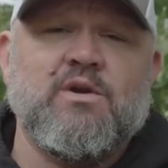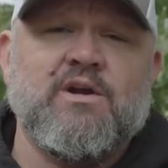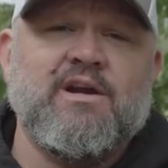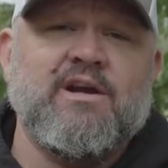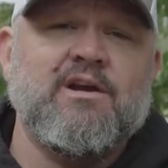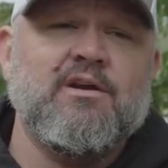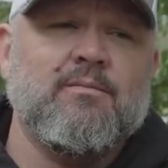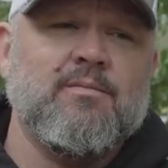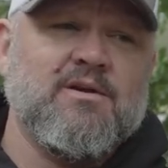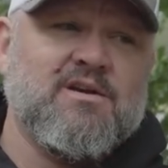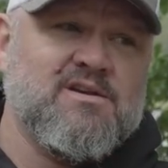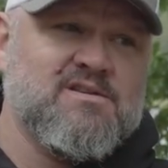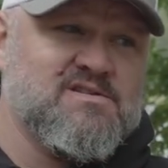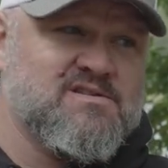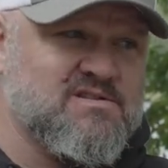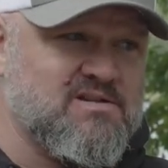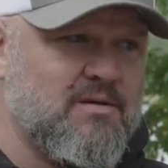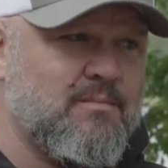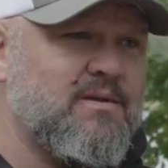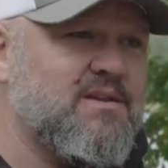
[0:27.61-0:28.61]
to hear because
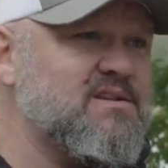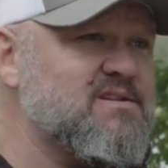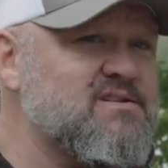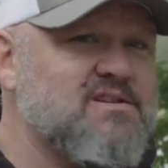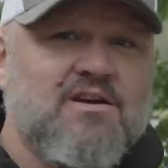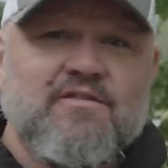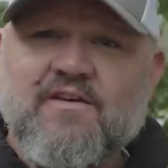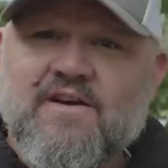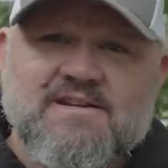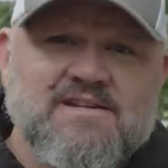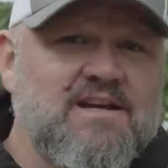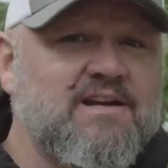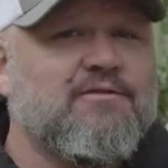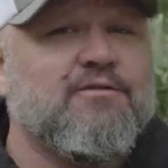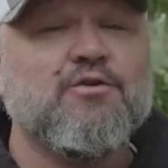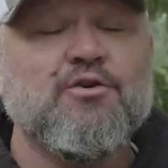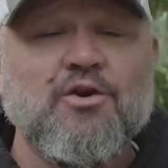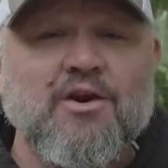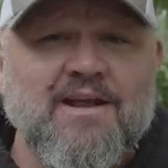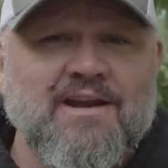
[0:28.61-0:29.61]
some of this stuff I take
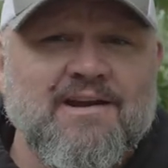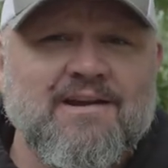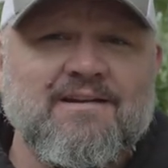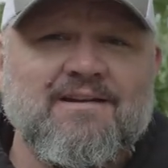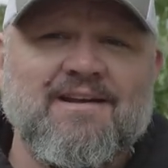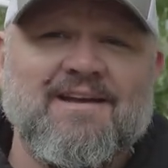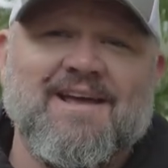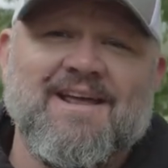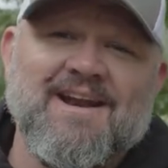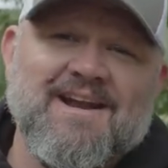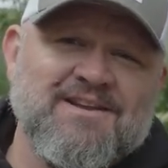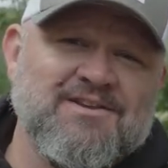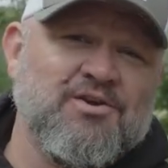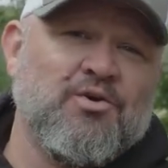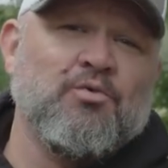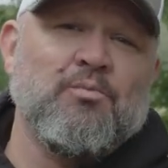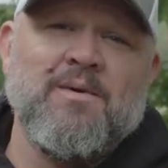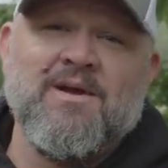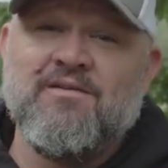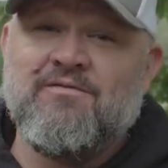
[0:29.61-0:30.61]
for granted and I
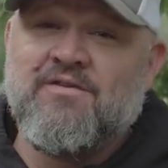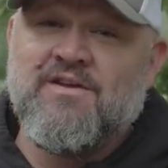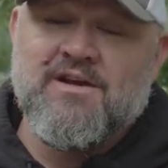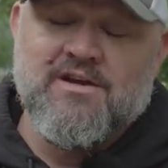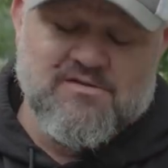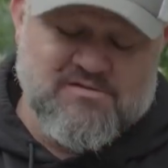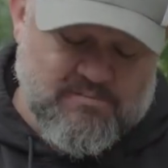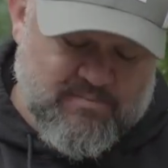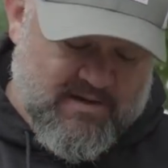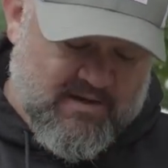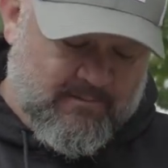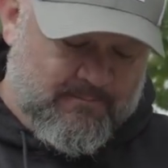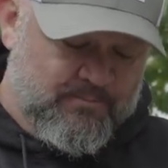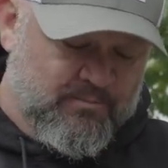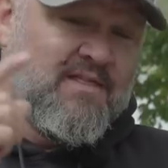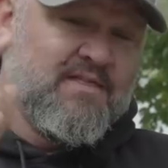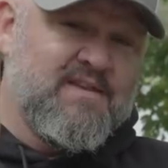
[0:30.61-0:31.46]
don't make videos about.